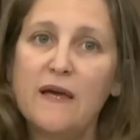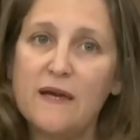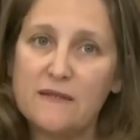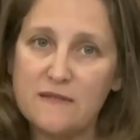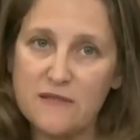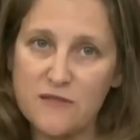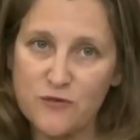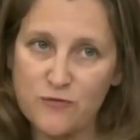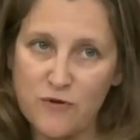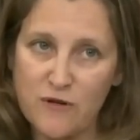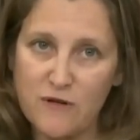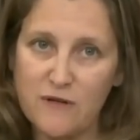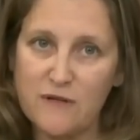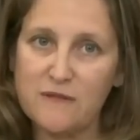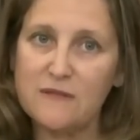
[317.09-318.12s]
and
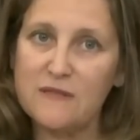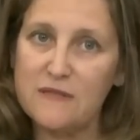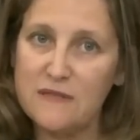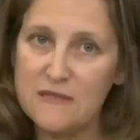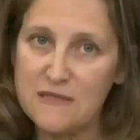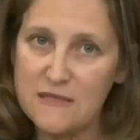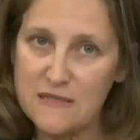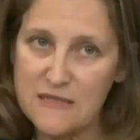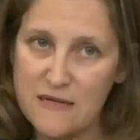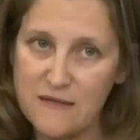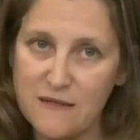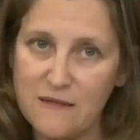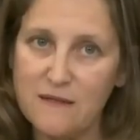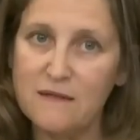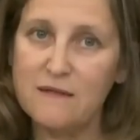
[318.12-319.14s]
strong,
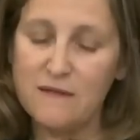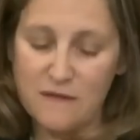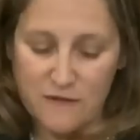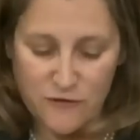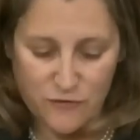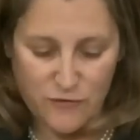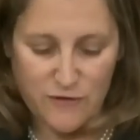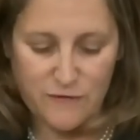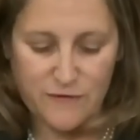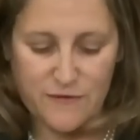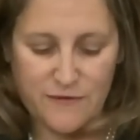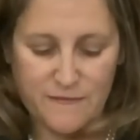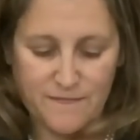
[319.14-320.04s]
steady growth.